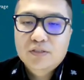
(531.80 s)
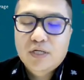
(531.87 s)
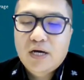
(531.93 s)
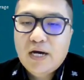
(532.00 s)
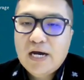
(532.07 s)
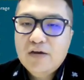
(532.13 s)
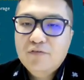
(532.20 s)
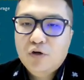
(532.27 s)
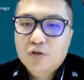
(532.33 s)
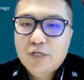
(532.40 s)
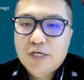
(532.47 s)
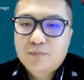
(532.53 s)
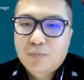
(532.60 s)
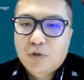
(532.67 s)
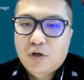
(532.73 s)
The
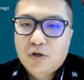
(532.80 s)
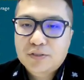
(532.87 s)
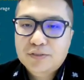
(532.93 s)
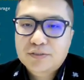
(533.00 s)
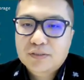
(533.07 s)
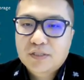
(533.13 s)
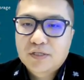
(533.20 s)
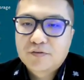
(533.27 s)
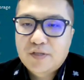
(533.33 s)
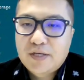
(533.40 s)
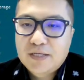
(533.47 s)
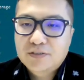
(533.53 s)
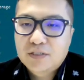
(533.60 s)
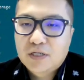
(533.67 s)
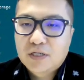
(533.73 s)
high-voltage box
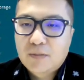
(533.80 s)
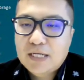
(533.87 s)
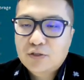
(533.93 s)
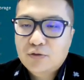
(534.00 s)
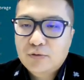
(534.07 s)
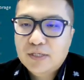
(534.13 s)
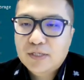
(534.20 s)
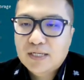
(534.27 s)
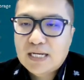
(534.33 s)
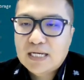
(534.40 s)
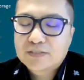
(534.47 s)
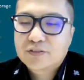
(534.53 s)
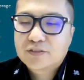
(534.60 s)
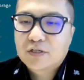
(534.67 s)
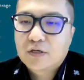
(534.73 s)
contains a battery
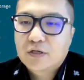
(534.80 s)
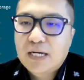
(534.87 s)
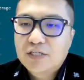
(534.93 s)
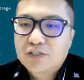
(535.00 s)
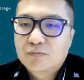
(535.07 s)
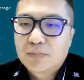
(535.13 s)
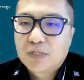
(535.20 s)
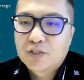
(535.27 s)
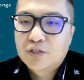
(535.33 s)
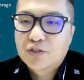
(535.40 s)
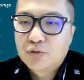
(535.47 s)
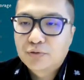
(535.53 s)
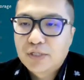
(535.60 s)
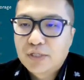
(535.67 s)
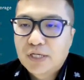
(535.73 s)
cluster management
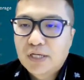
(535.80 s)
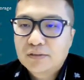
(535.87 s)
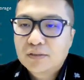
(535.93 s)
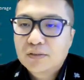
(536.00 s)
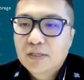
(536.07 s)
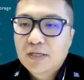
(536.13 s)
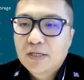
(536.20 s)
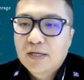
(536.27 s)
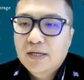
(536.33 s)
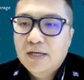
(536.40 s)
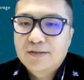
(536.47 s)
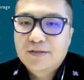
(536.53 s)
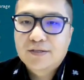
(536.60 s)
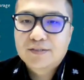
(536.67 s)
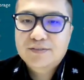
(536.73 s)
unit
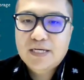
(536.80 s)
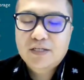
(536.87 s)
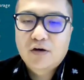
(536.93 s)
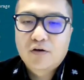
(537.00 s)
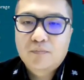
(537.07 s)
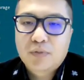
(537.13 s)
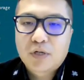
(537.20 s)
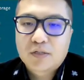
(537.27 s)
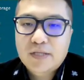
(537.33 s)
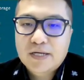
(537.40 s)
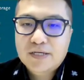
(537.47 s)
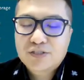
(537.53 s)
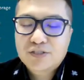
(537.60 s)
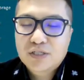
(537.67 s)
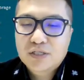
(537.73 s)
and a set of
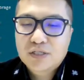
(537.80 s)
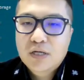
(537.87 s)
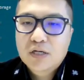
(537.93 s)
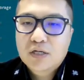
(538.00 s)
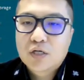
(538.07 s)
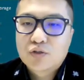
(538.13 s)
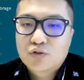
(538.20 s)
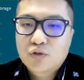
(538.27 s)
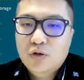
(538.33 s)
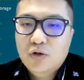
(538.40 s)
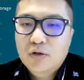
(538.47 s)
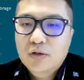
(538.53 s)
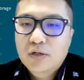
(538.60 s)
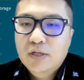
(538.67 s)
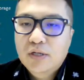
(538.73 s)
protection,
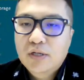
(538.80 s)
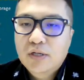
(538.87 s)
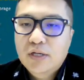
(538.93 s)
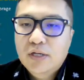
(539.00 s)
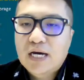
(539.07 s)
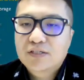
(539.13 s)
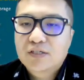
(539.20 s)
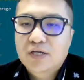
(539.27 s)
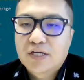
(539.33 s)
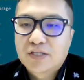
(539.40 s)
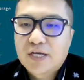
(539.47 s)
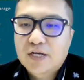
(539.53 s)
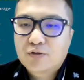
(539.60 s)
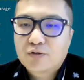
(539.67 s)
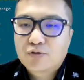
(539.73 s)
control, and other
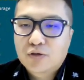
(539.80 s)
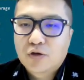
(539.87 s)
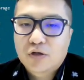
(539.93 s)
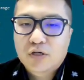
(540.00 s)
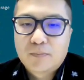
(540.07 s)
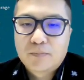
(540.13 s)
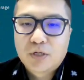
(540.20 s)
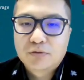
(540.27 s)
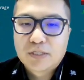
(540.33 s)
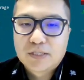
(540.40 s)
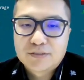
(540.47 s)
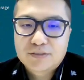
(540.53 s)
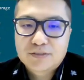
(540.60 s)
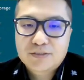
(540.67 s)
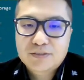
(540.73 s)
electrical
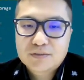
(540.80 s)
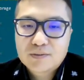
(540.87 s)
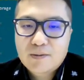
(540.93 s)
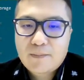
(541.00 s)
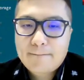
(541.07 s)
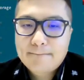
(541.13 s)
components.